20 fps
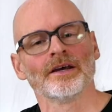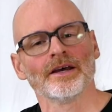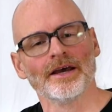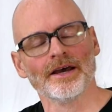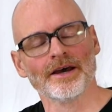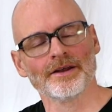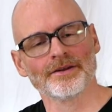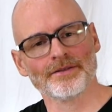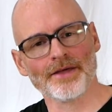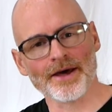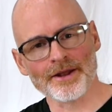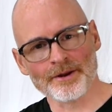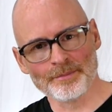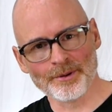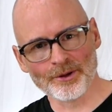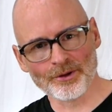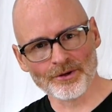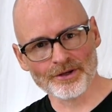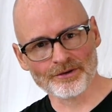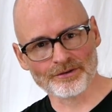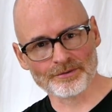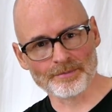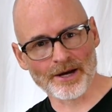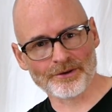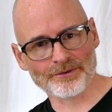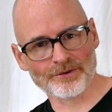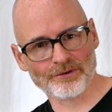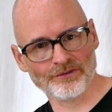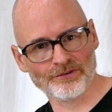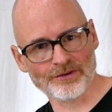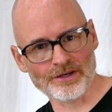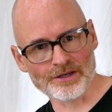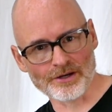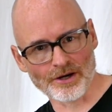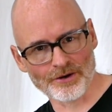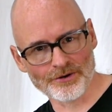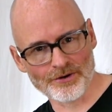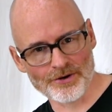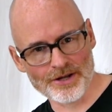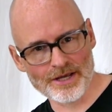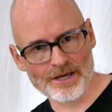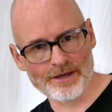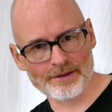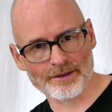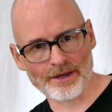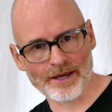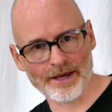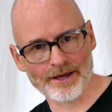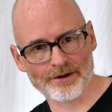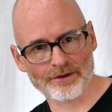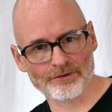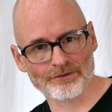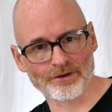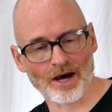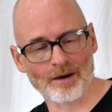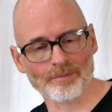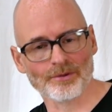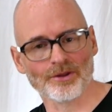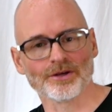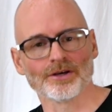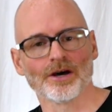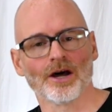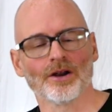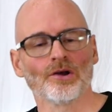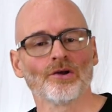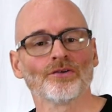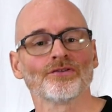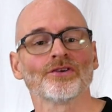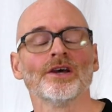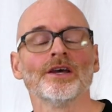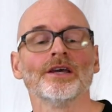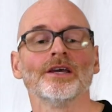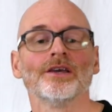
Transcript: And that ability to mount the seat underneath and on top of the gunnels